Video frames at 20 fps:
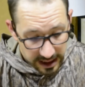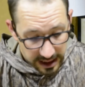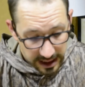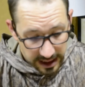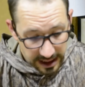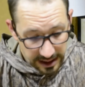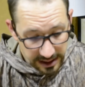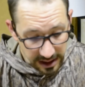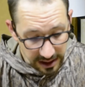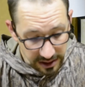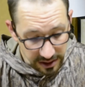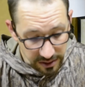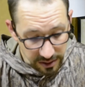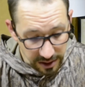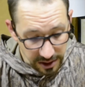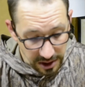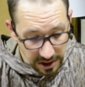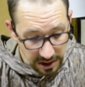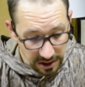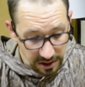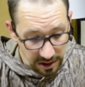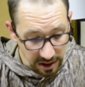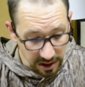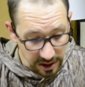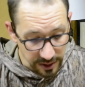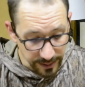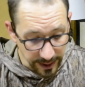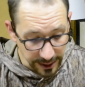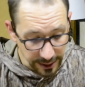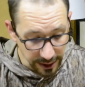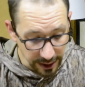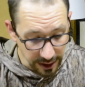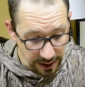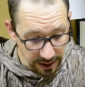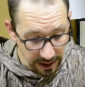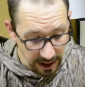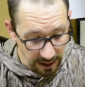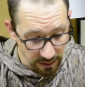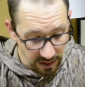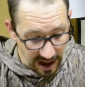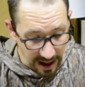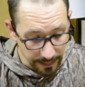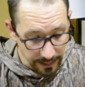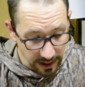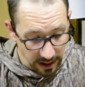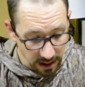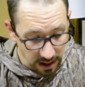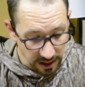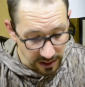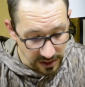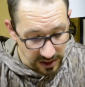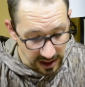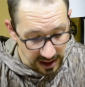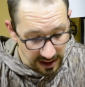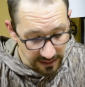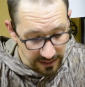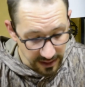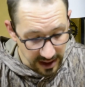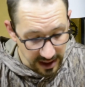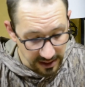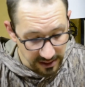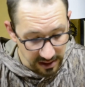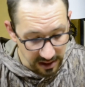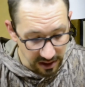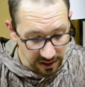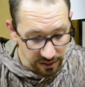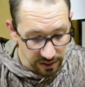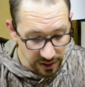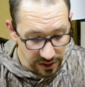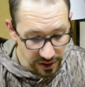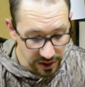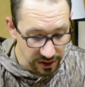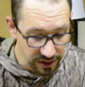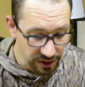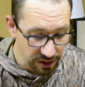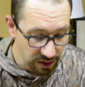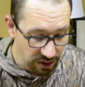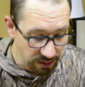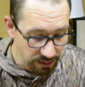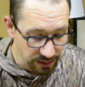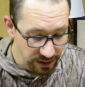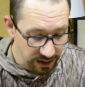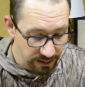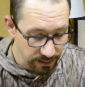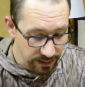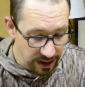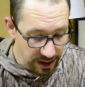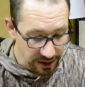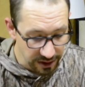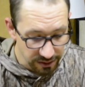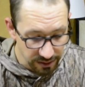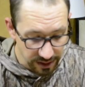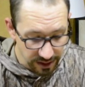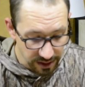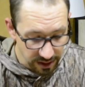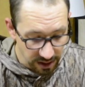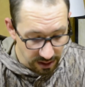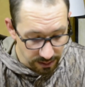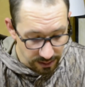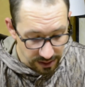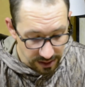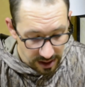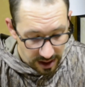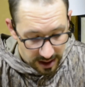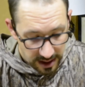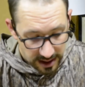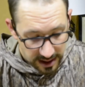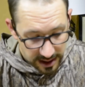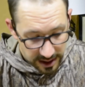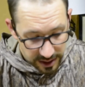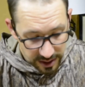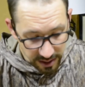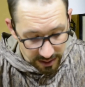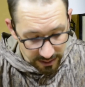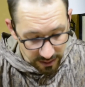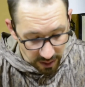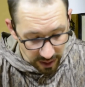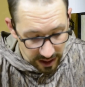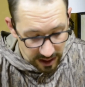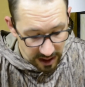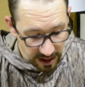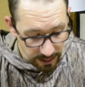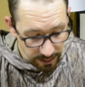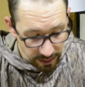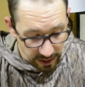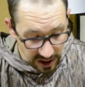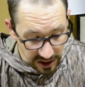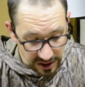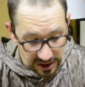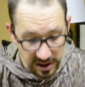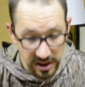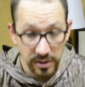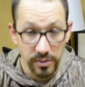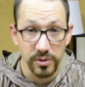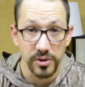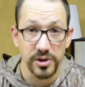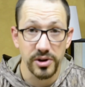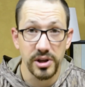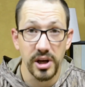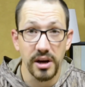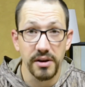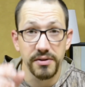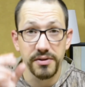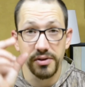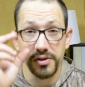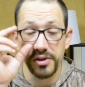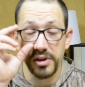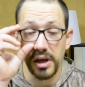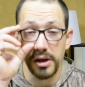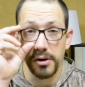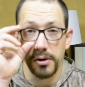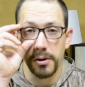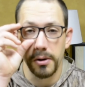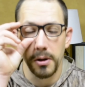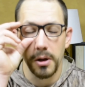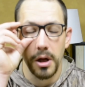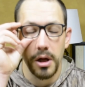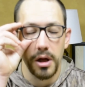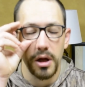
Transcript: He says Christians are especially good at wrapping our significance in Christian terms and ministry terms to avoid the impression that we're self-centered.